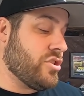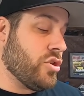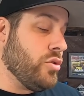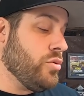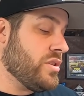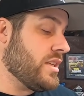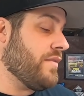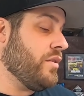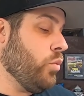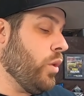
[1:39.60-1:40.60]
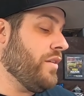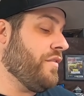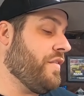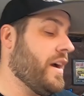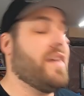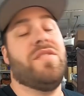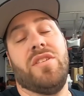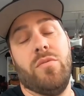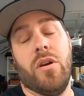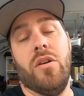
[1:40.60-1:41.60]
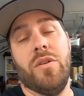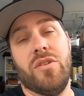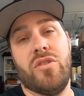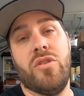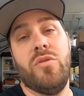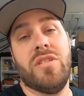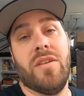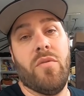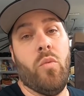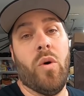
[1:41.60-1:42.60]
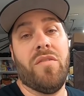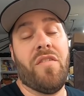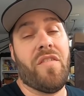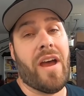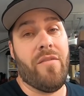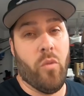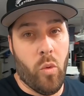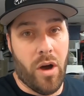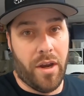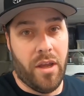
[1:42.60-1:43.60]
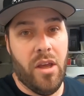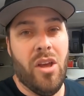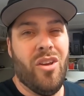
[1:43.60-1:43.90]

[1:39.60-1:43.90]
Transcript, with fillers: two seven one five zero and two seven one five one.